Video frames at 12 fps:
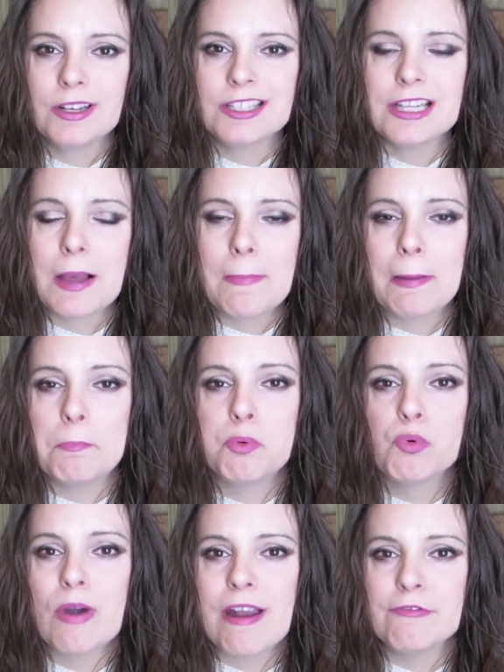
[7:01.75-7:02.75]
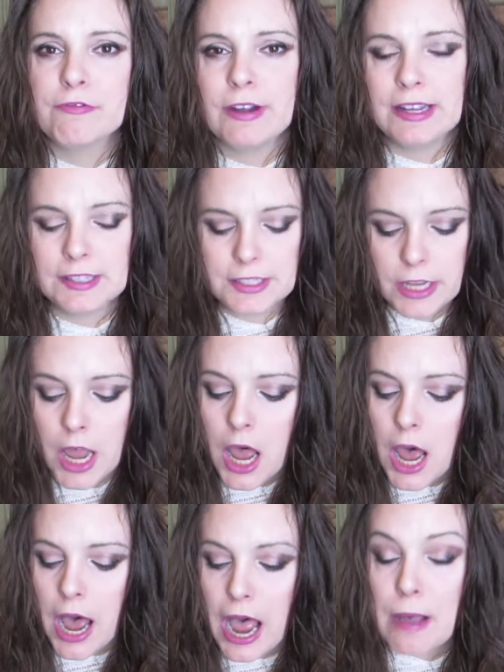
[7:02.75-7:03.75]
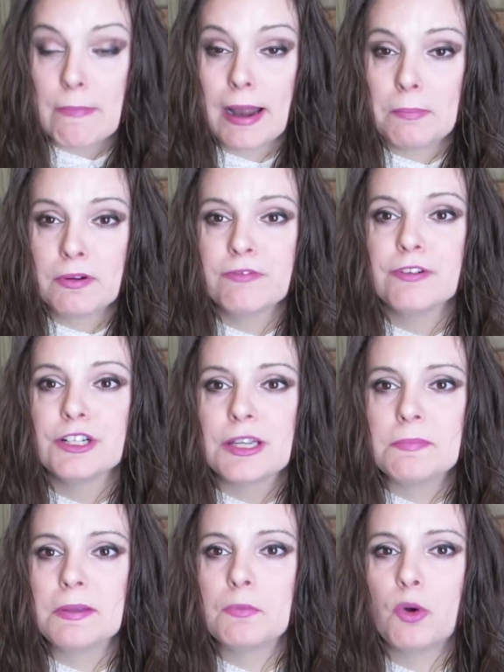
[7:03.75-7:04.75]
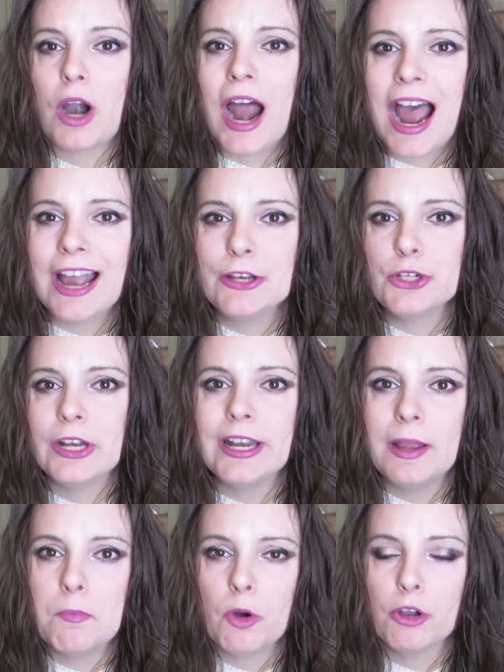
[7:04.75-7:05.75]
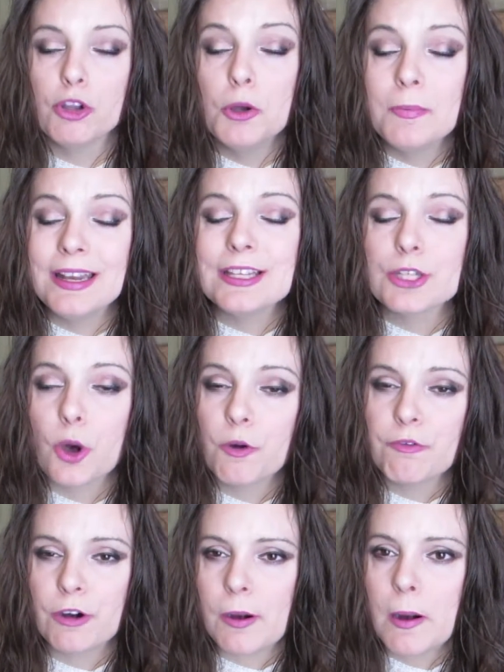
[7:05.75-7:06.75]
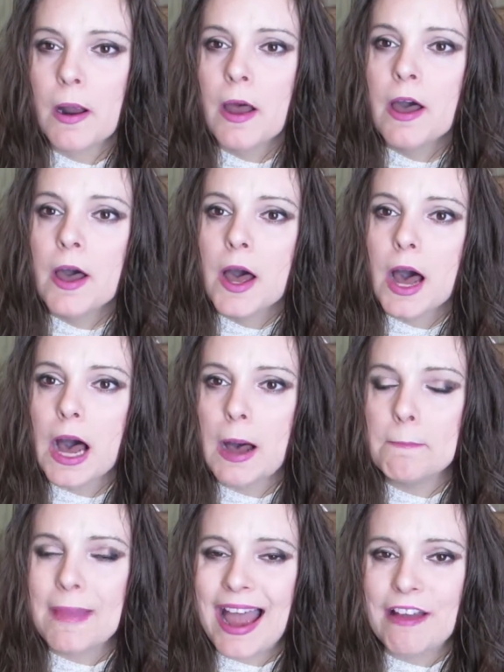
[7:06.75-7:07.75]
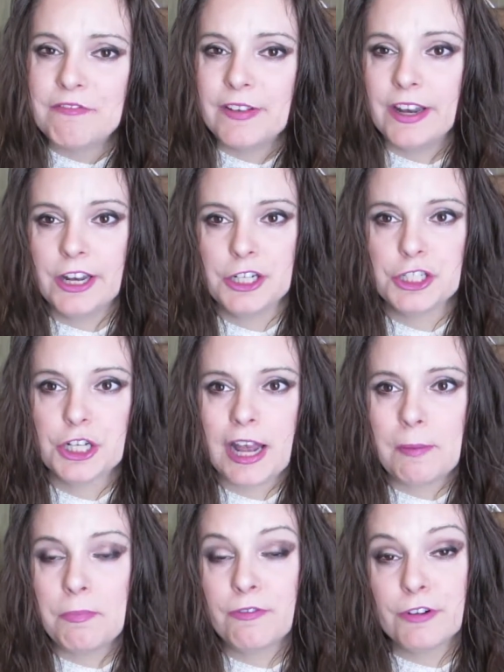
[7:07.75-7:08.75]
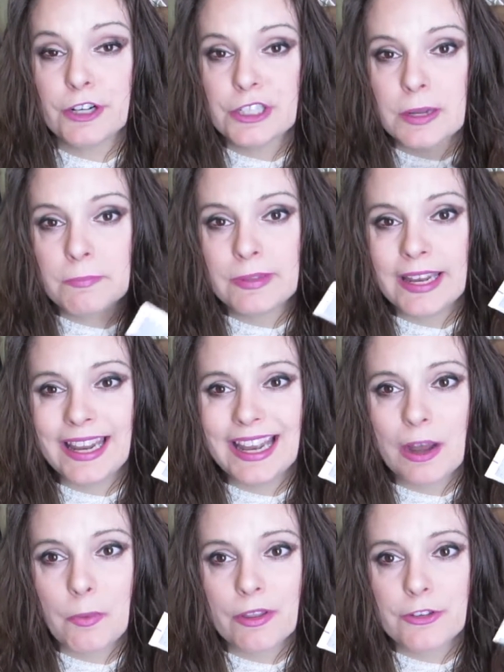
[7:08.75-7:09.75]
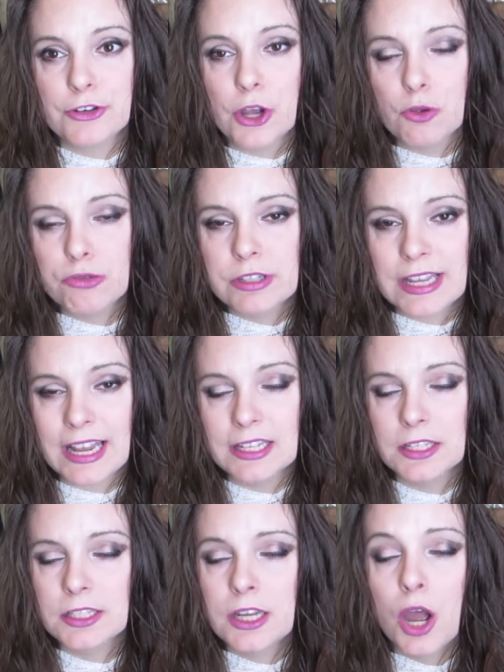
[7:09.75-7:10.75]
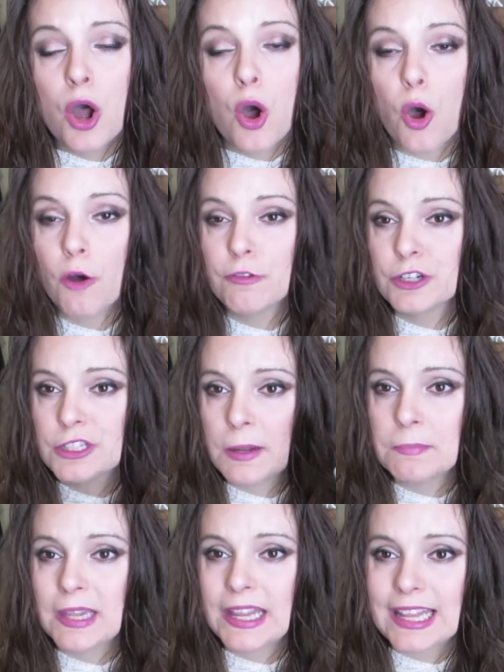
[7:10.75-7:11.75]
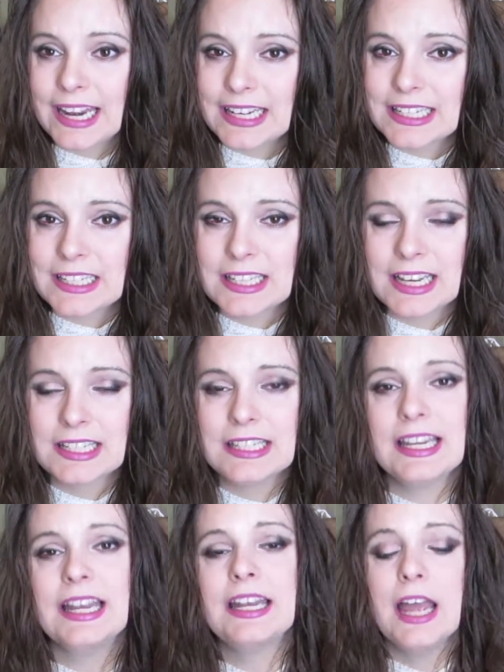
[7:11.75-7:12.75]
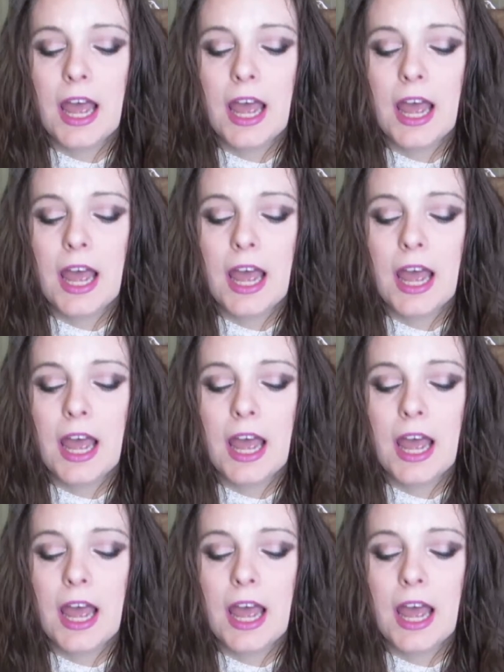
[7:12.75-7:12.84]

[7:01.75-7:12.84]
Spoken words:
It's not my preference. I'd prefer something more hydrating, more luminous over matte finish. I'd prefer something with no scent over something that is scented.